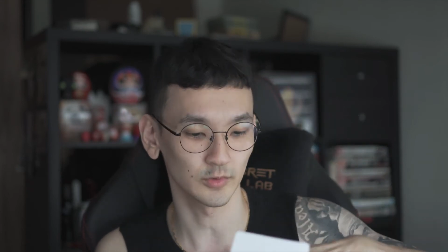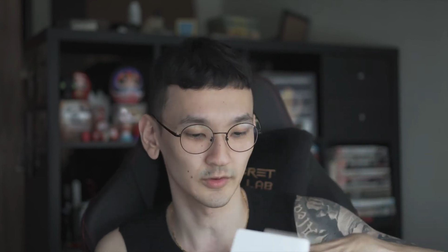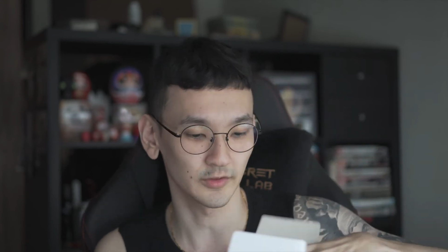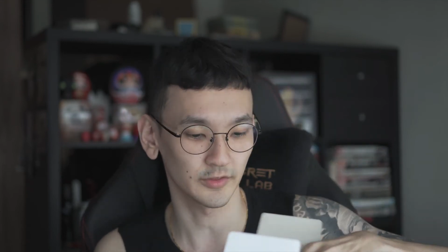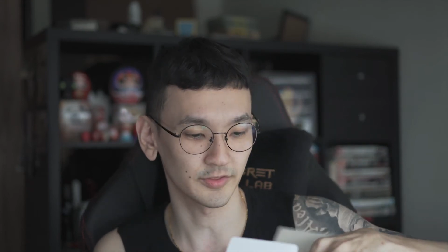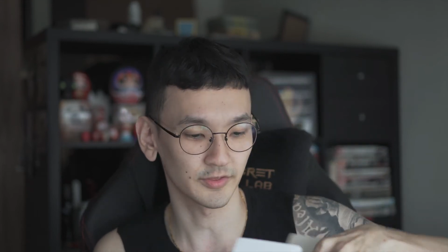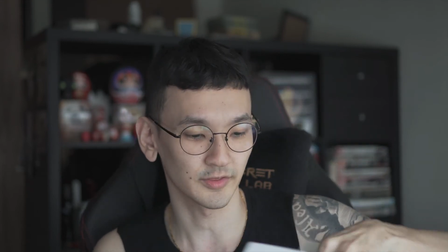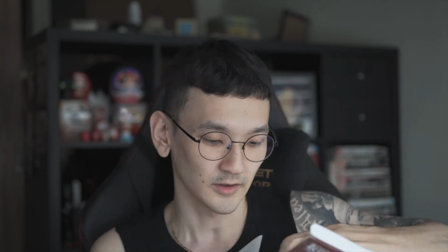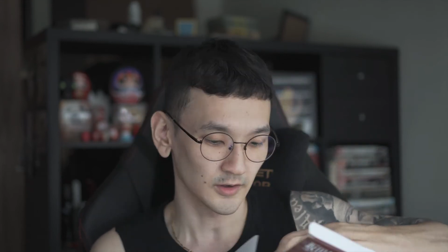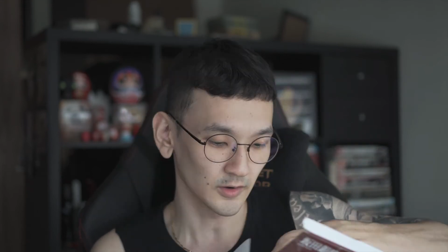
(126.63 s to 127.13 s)

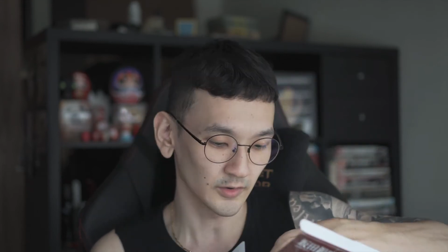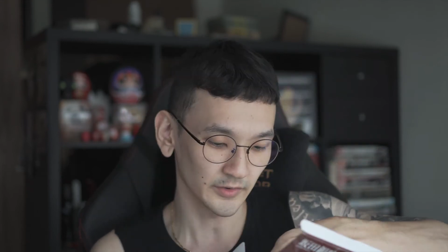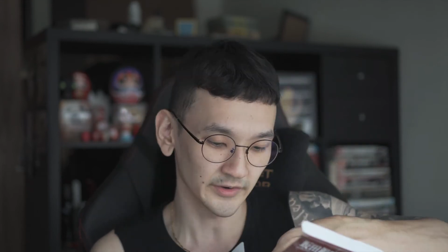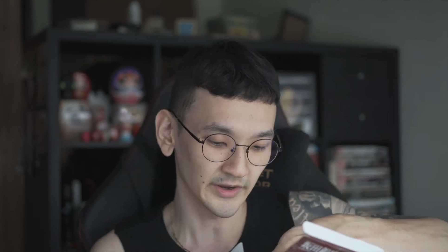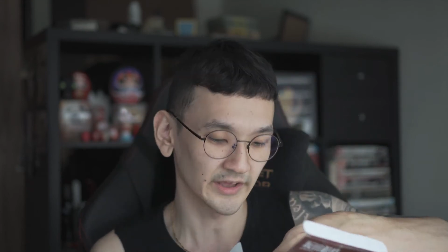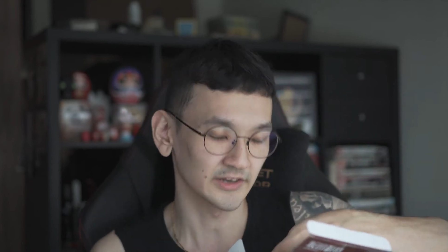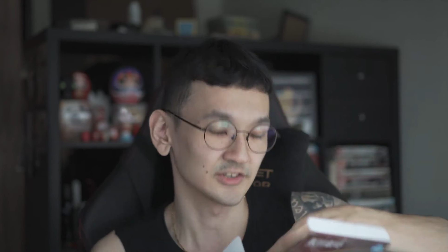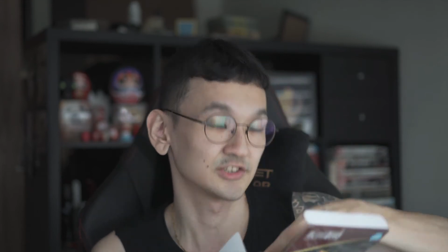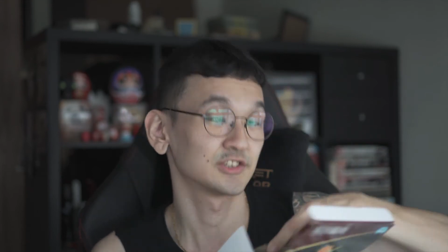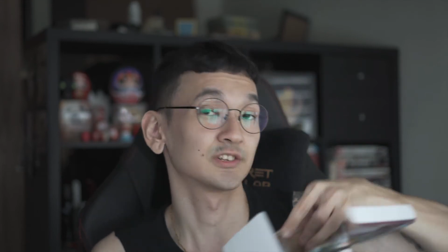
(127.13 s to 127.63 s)
with all
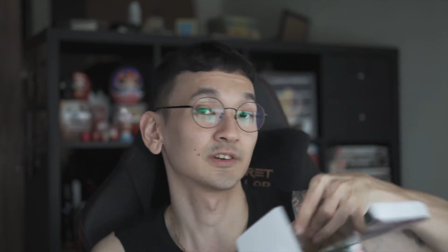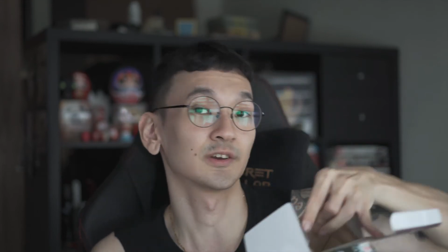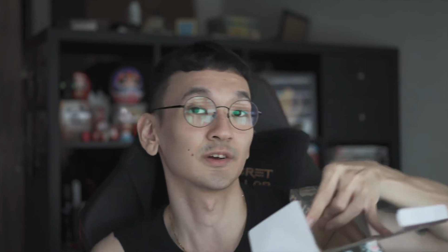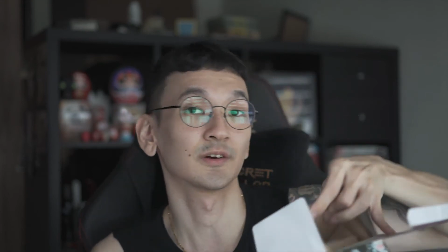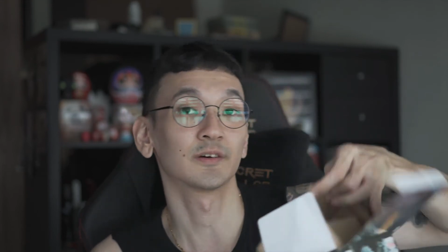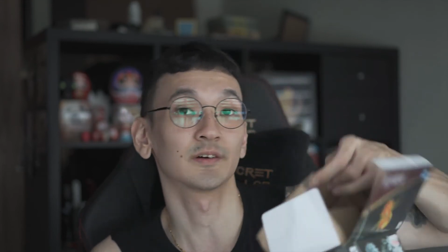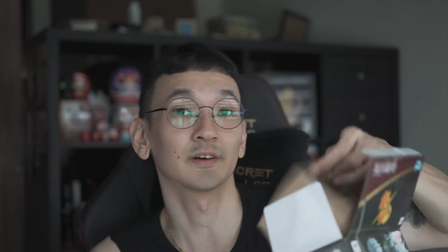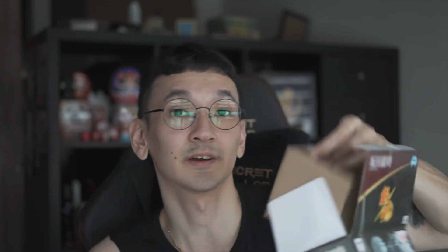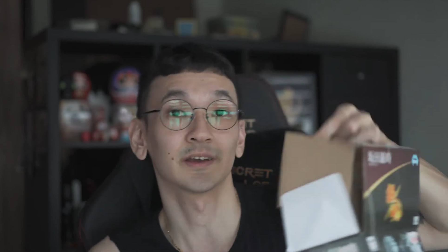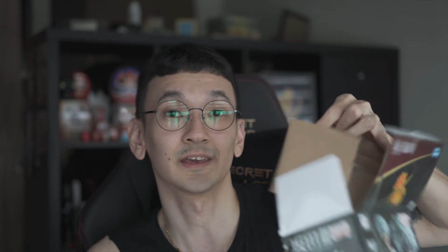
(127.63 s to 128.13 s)
the
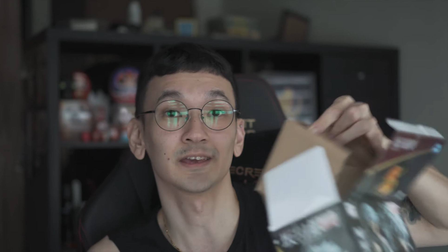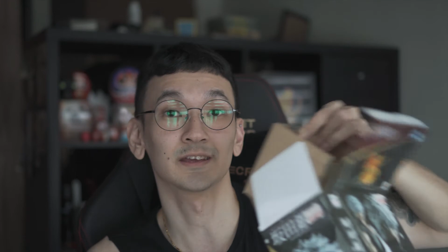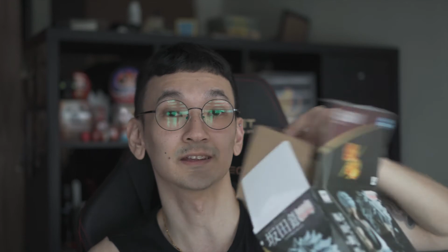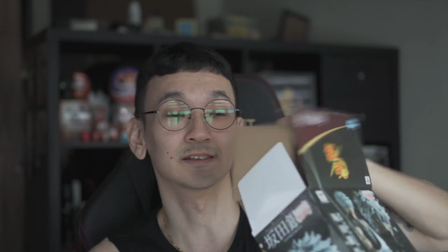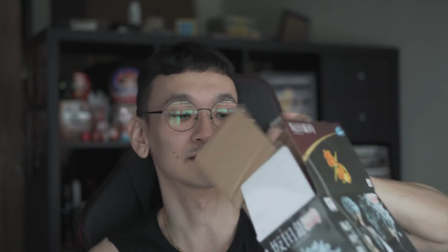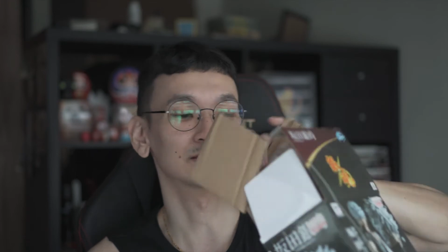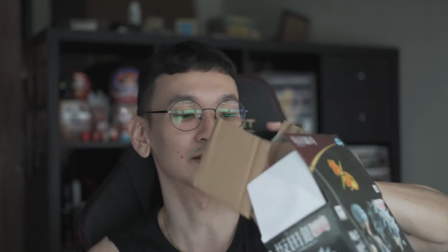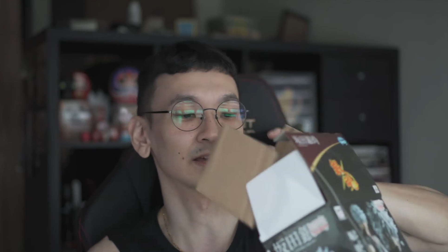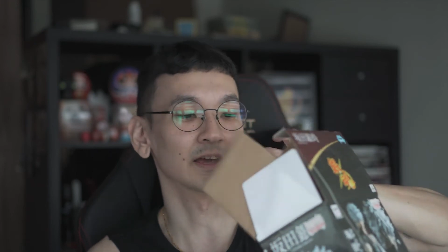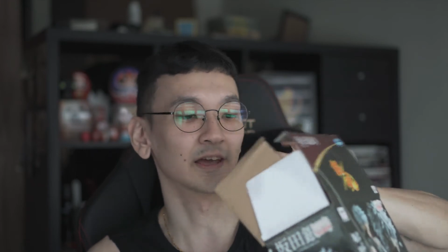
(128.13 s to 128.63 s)
additional
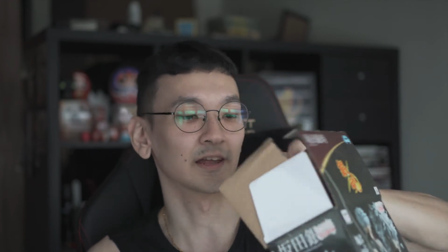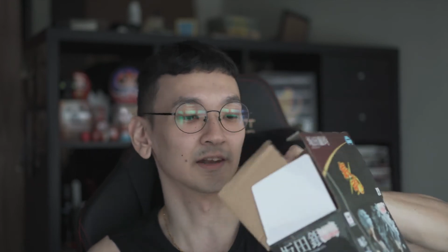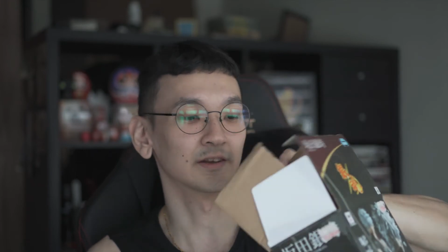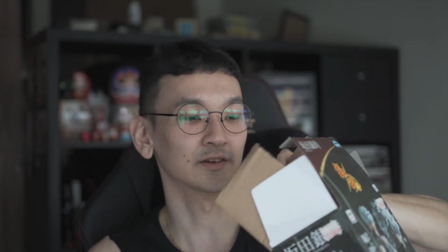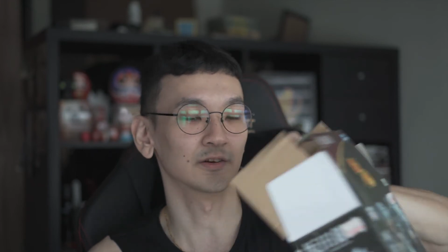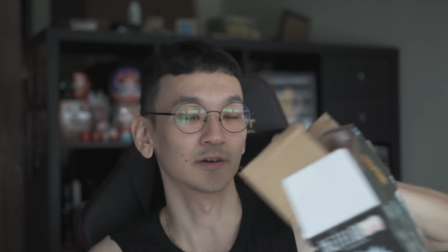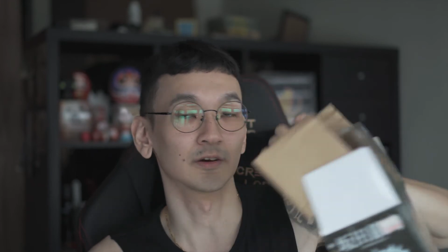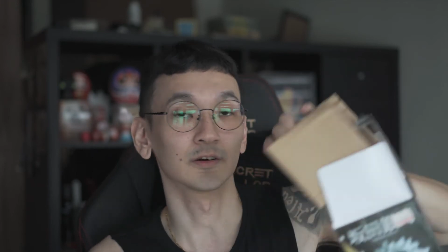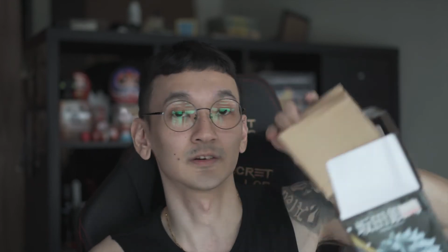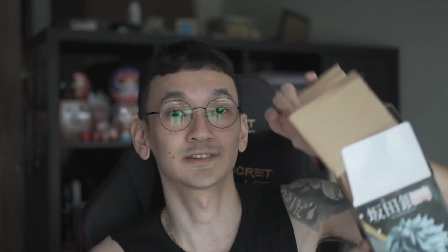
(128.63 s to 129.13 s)
heads and
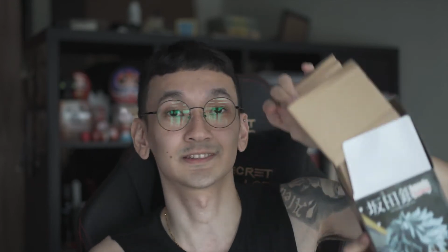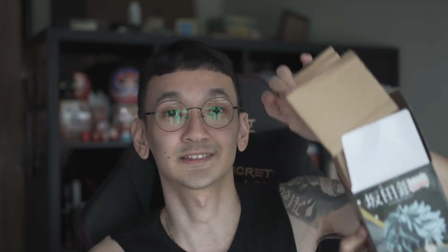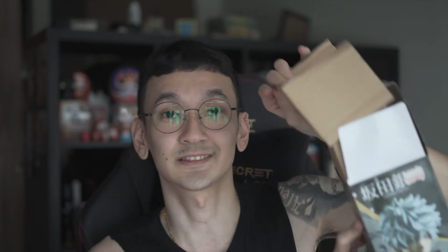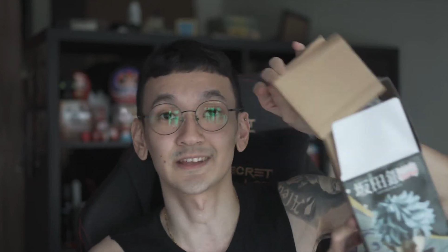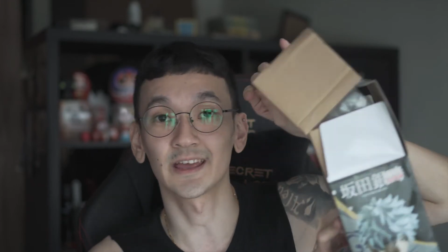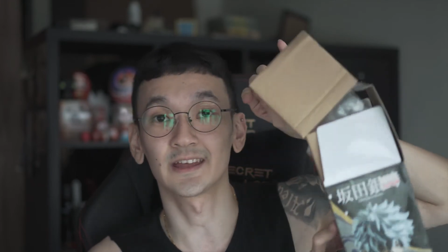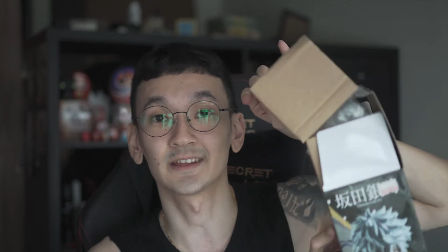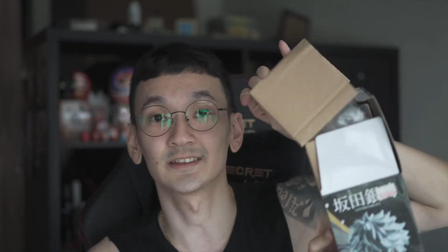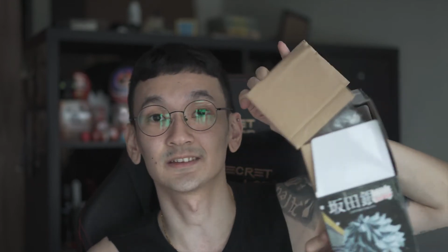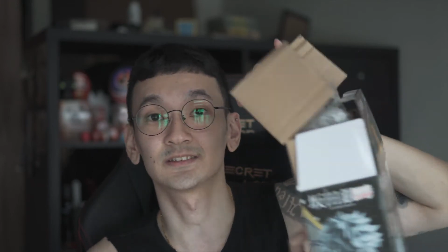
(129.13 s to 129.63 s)
you know
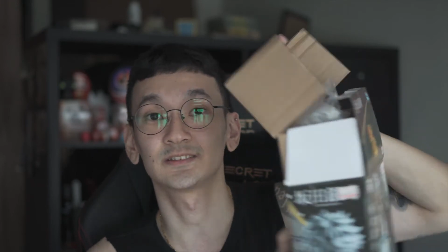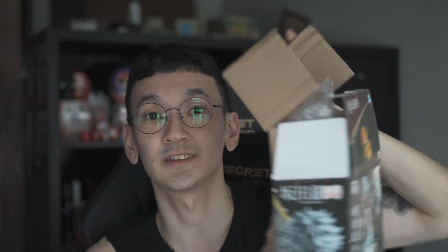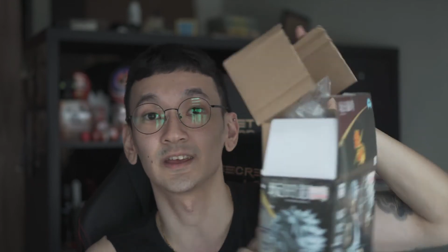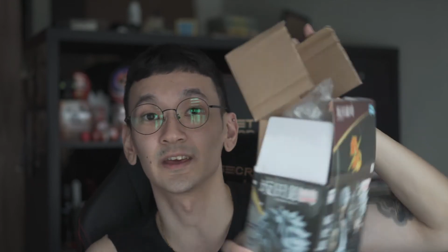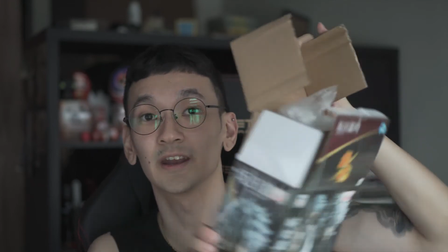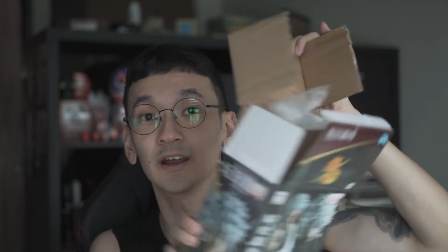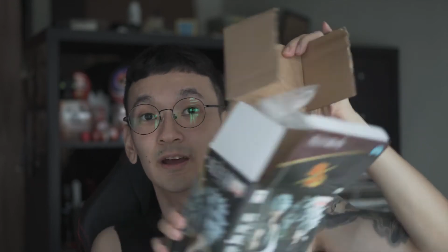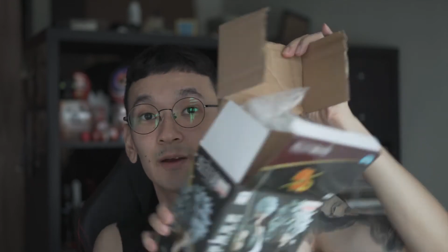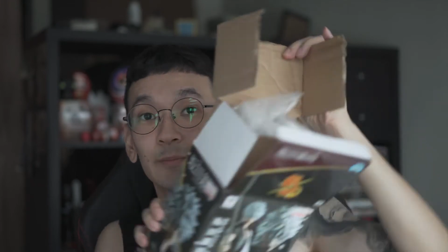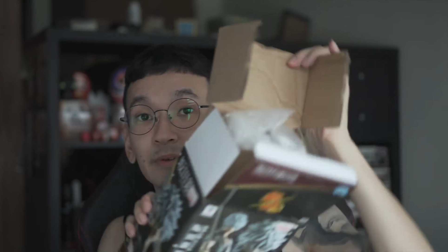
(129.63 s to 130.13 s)
stands
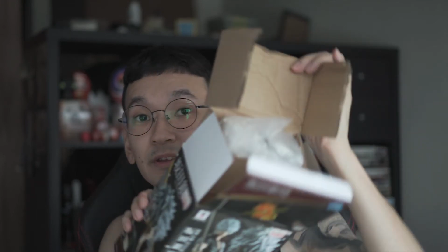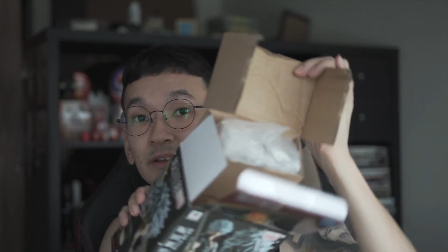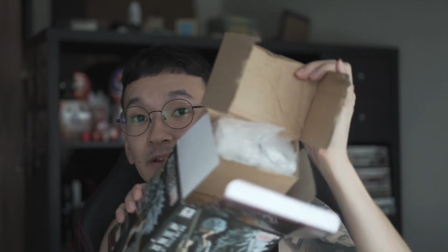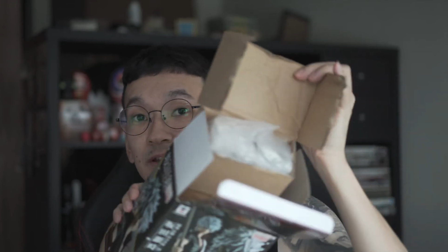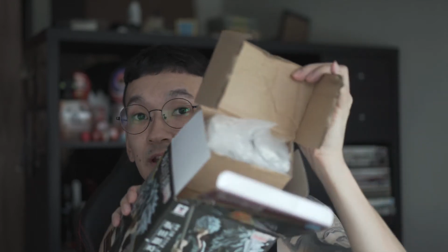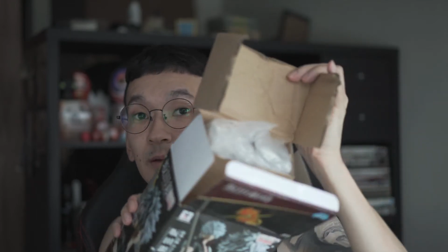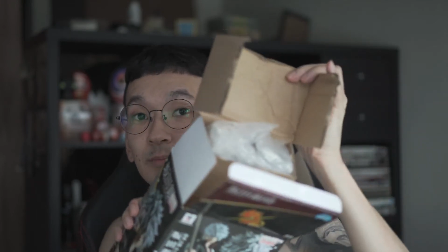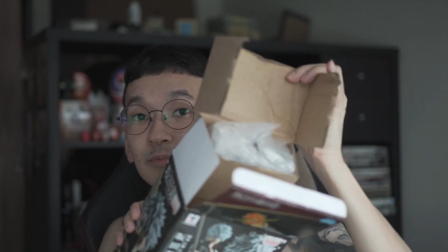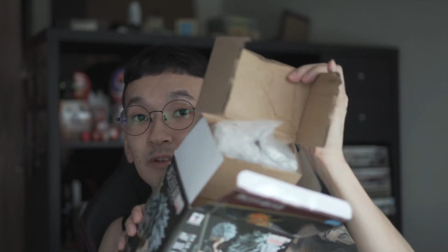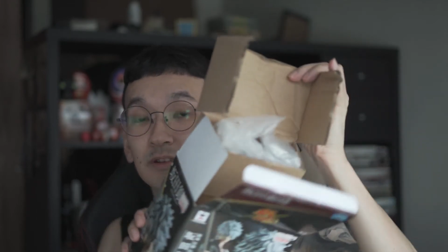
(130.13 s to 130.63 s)
that are being
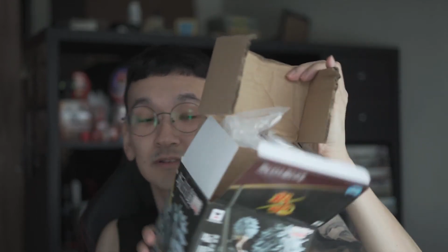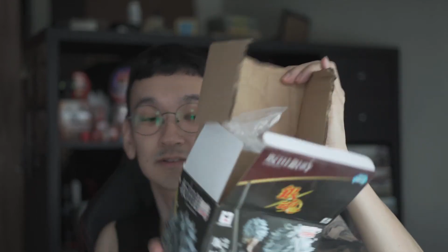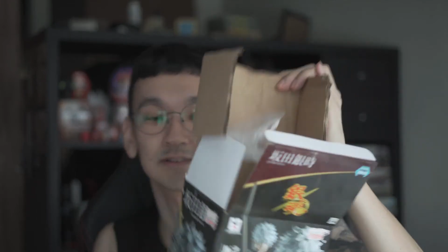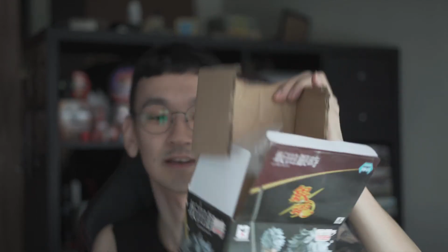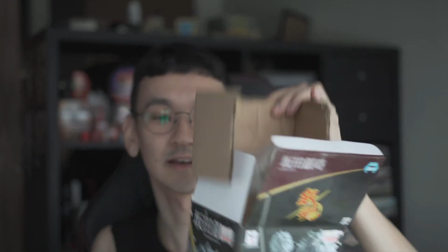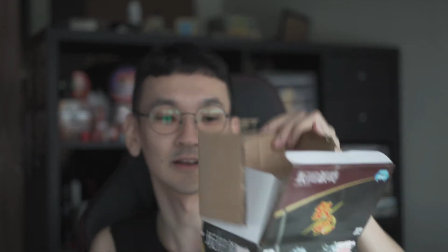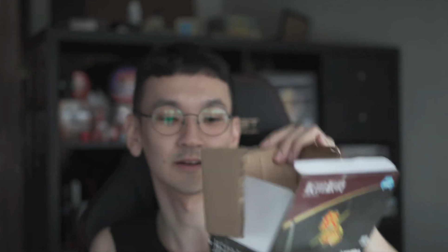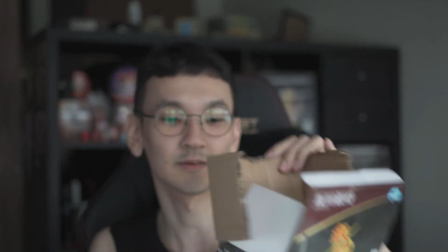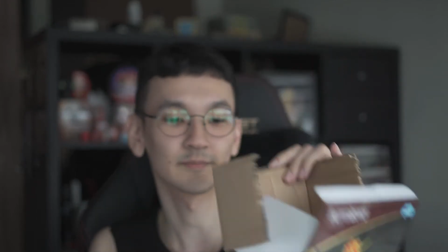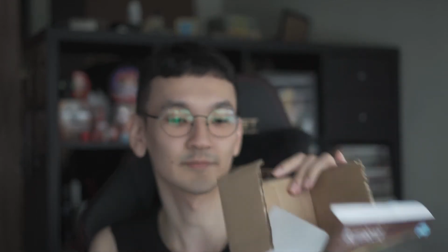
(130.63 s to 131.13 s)
kept
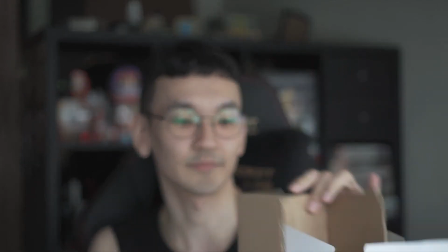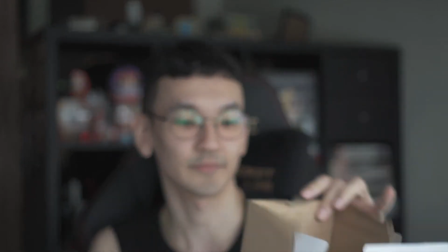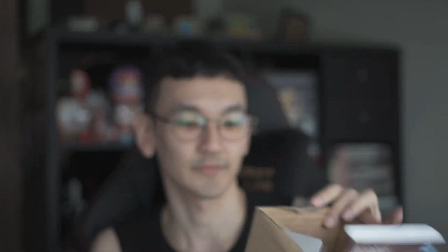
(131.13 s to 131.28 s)
inside.